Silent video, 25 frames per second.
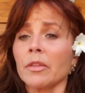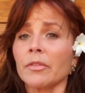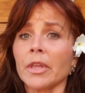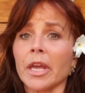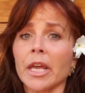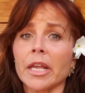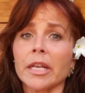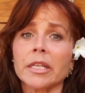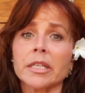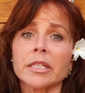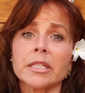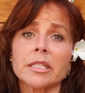
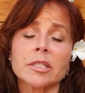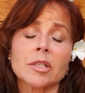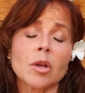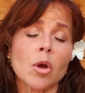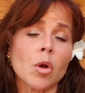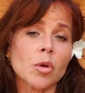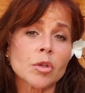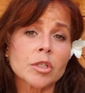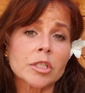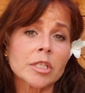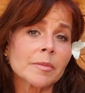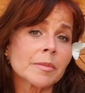that is
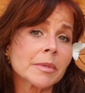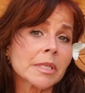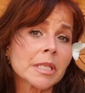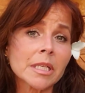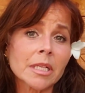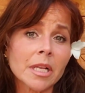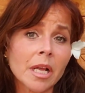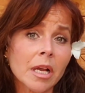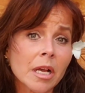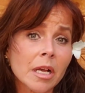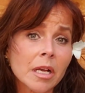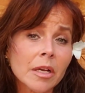ultimate
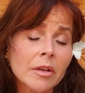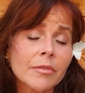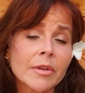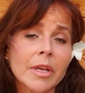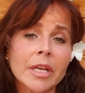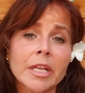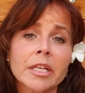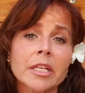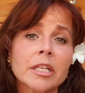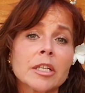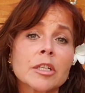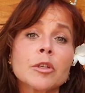love
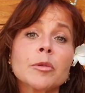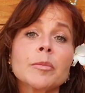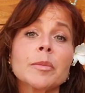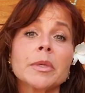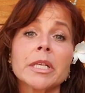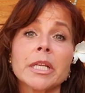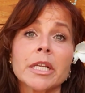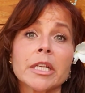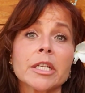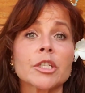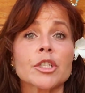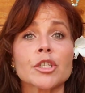and
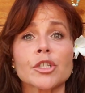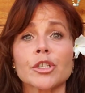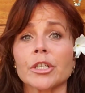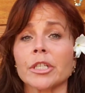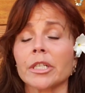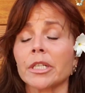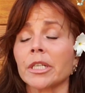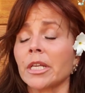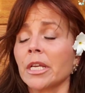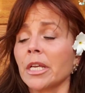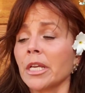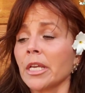
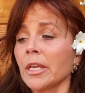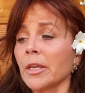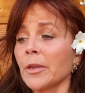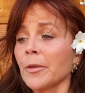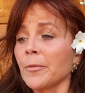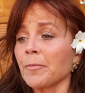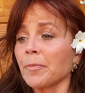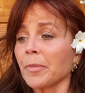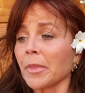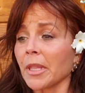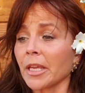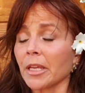illumination.
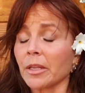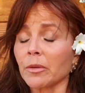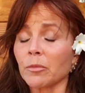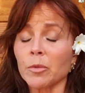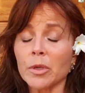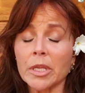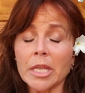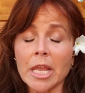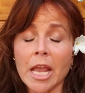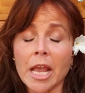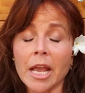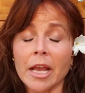And
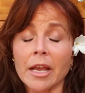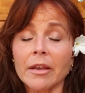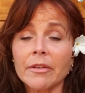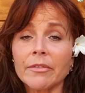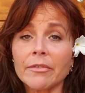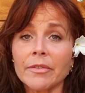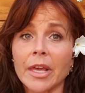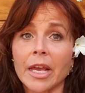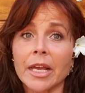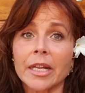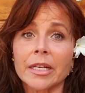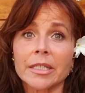we
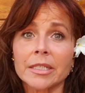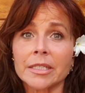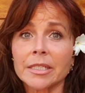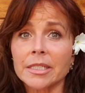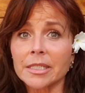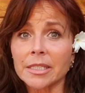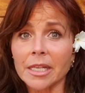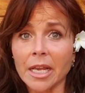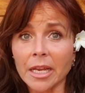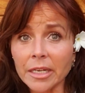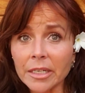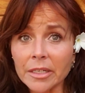have that
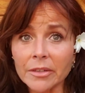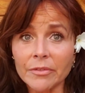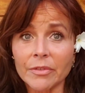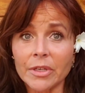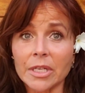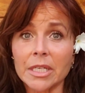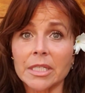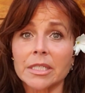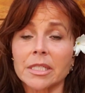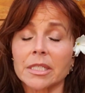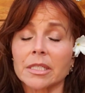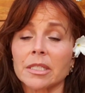inside of
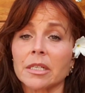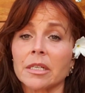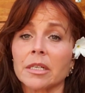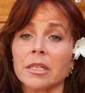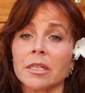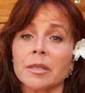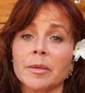us.